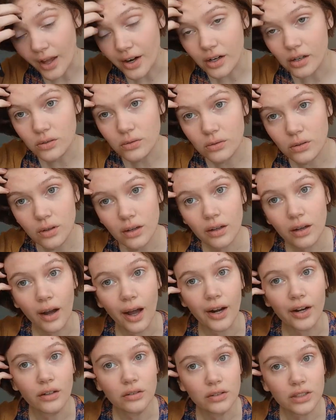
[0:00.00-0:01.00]
I don't
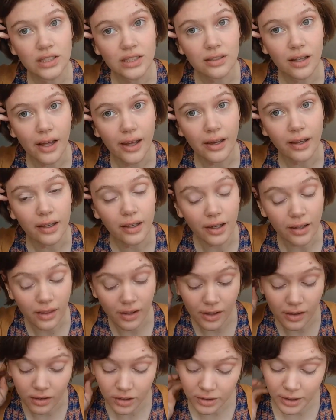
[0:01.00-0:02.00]
I don't dislike it. I
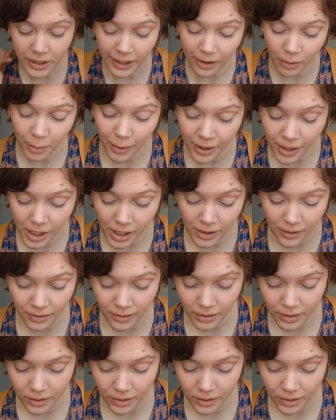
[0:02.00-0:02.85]
think it looks kind of pretty.